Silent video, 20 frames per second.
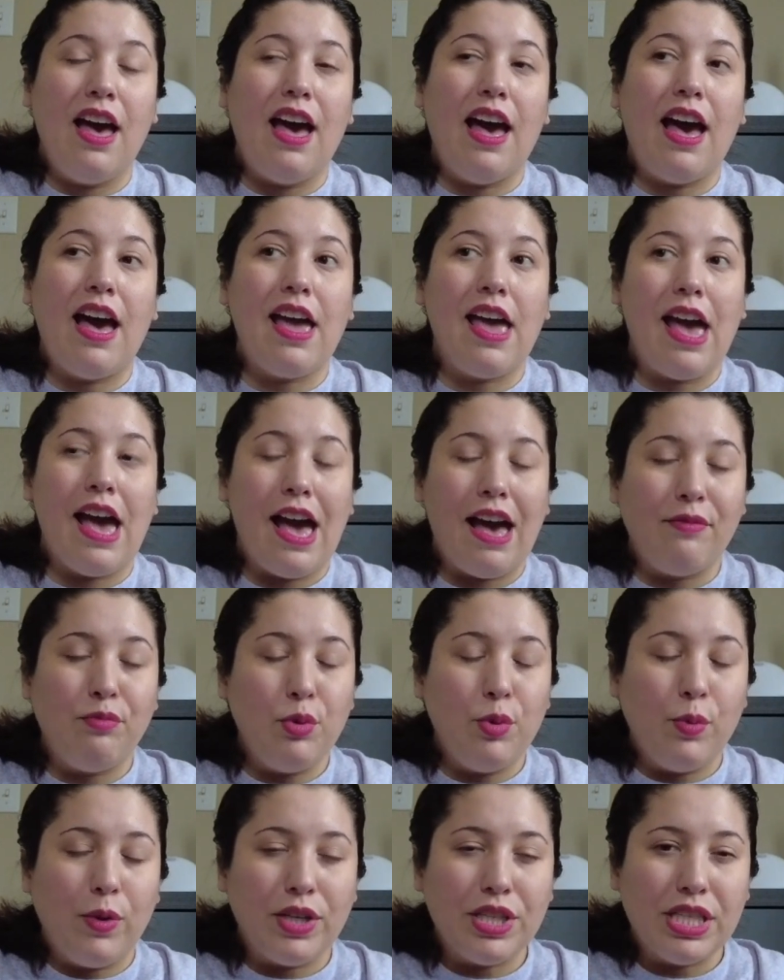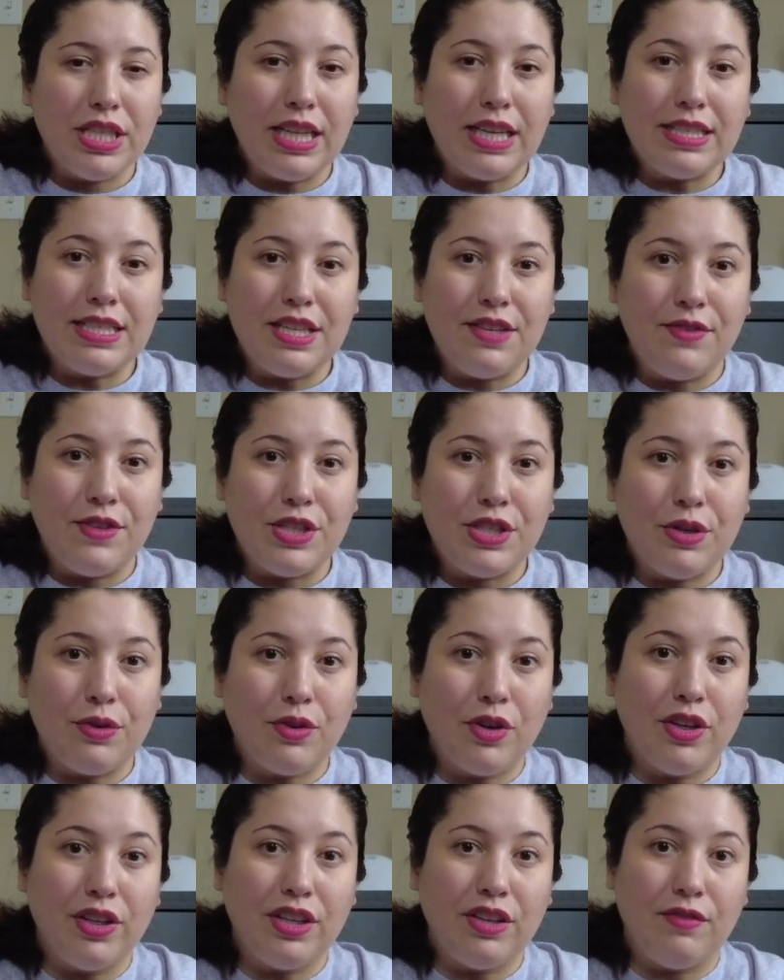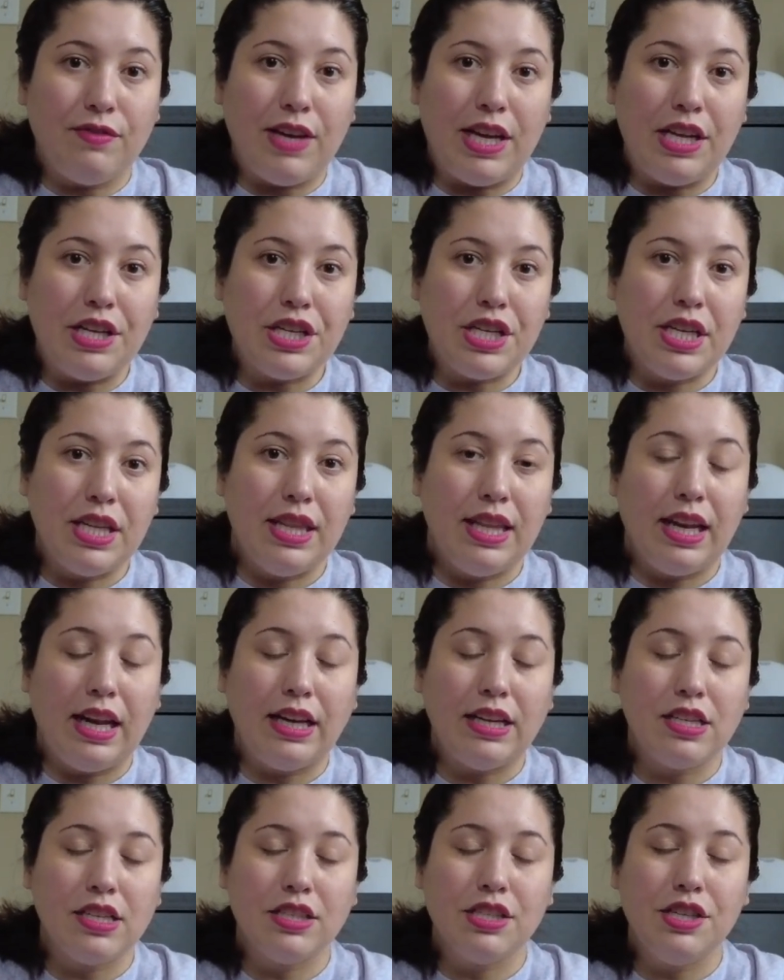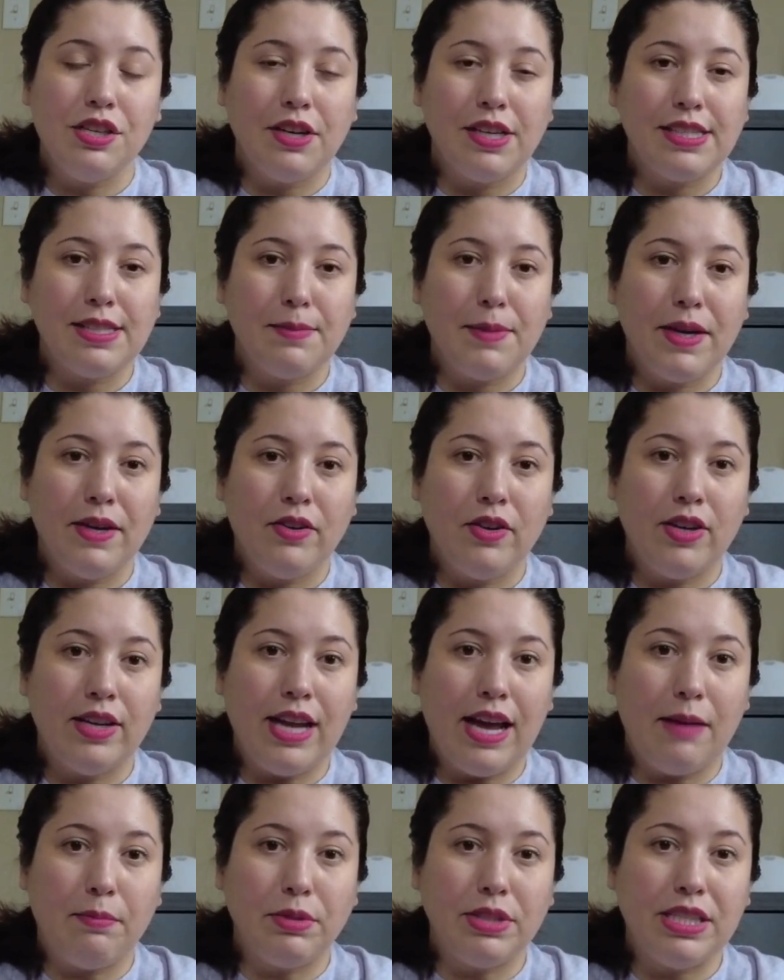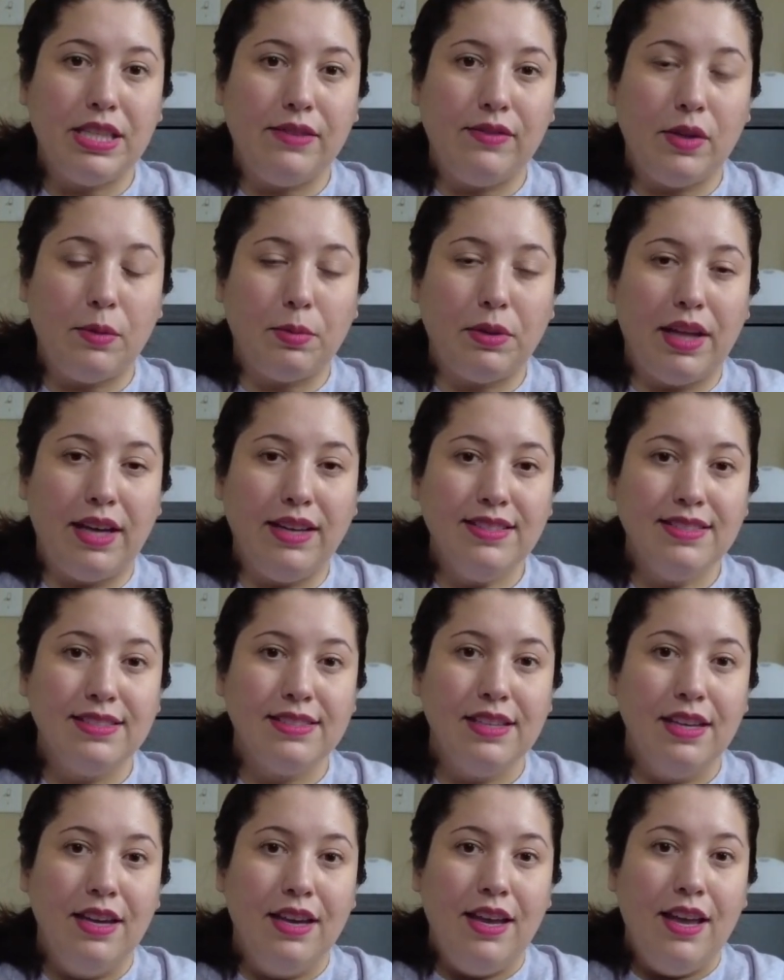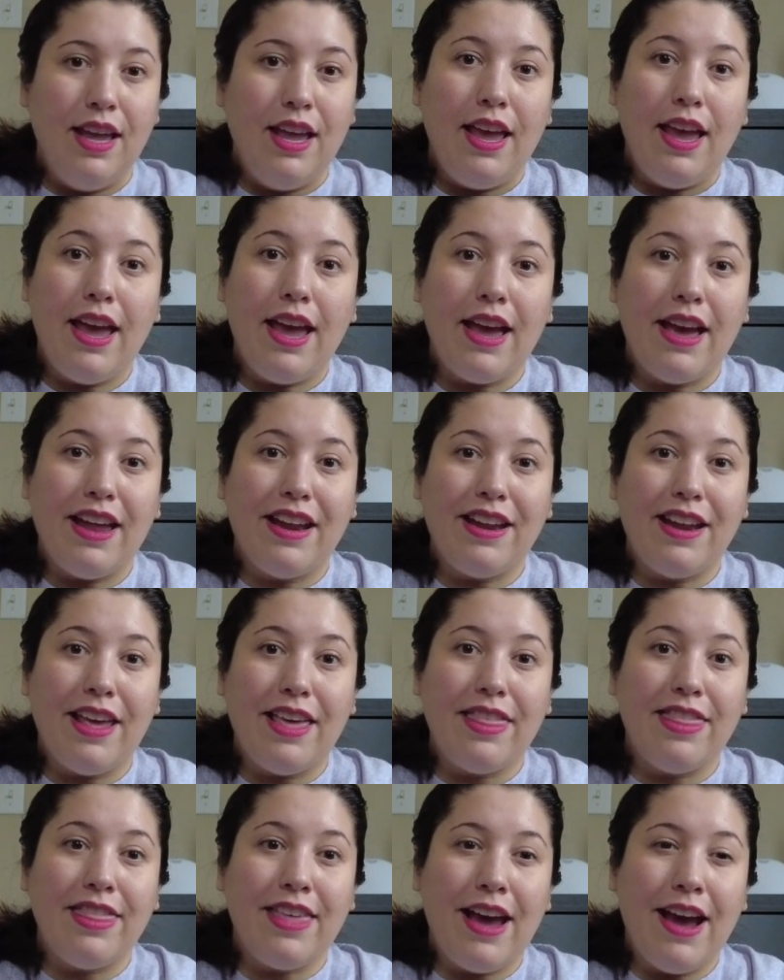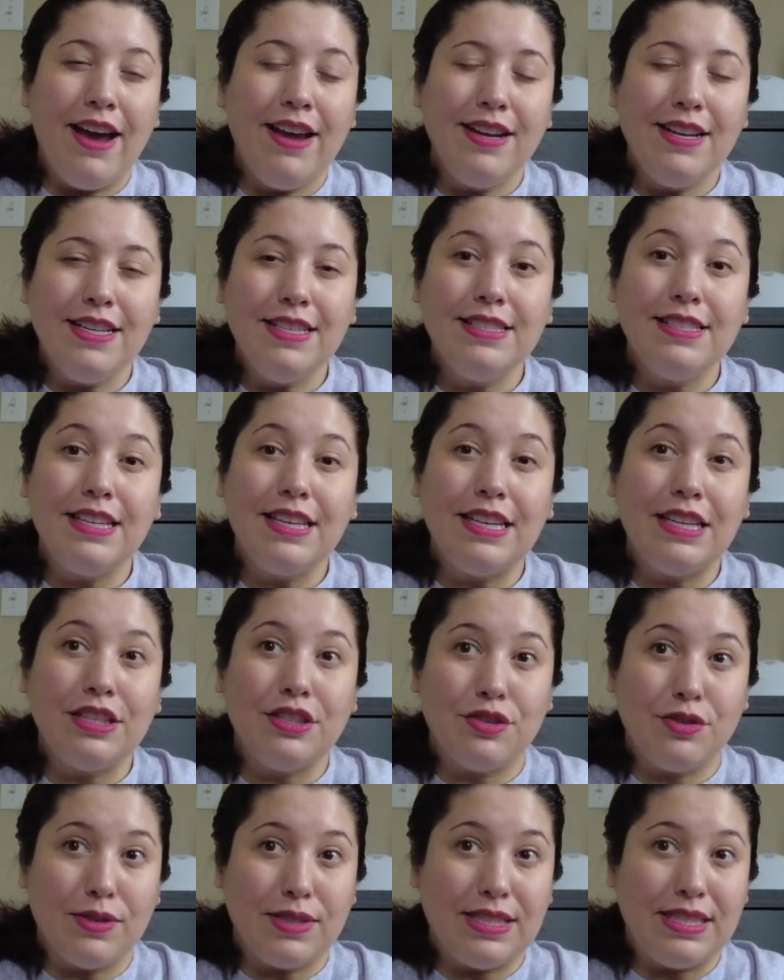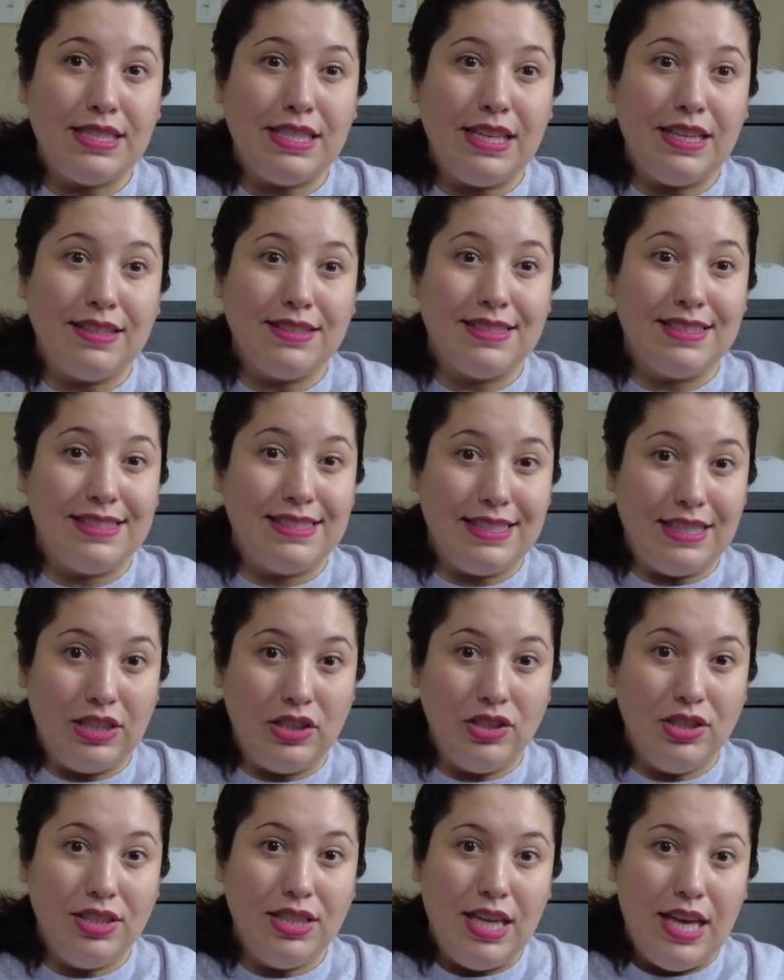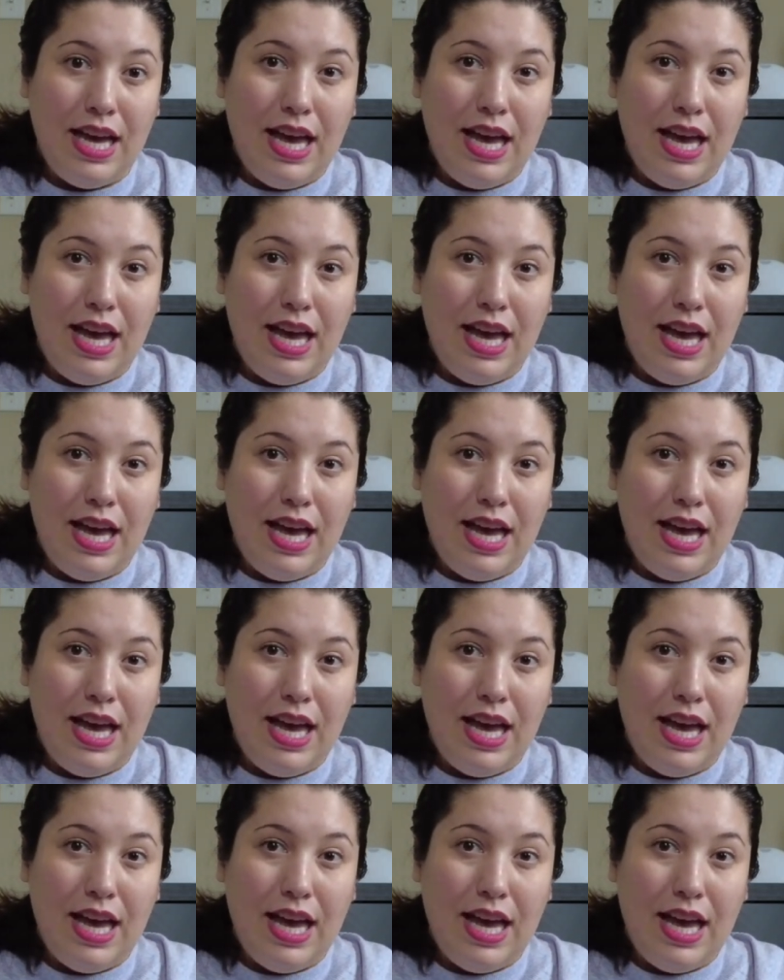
I have been watching that TV show called Invasion that I talked to you guys about on Apple TV Plus, and that is interesting still.